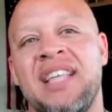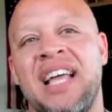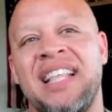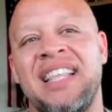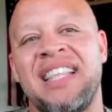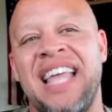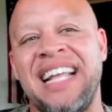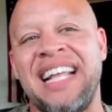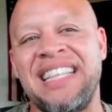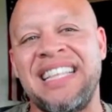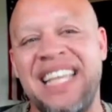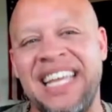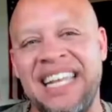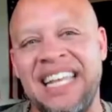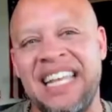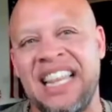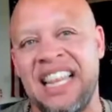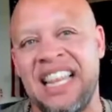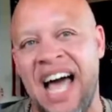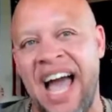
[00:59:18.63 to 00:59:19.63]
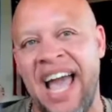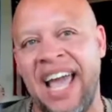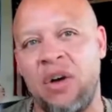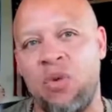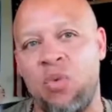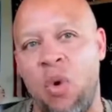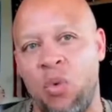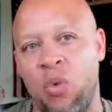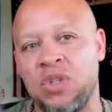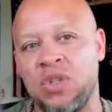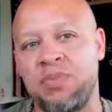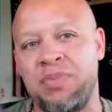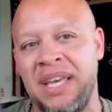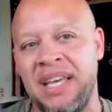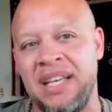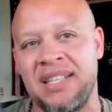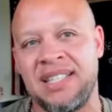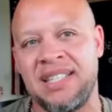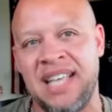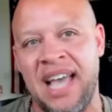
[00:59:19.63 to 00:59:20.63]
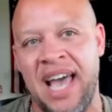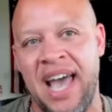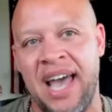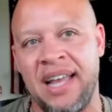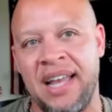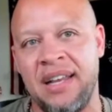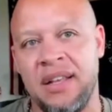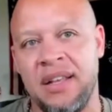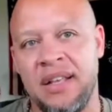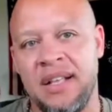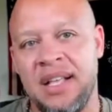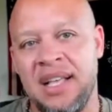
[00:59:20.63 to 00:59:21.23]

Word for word: that they didn't like what was being said.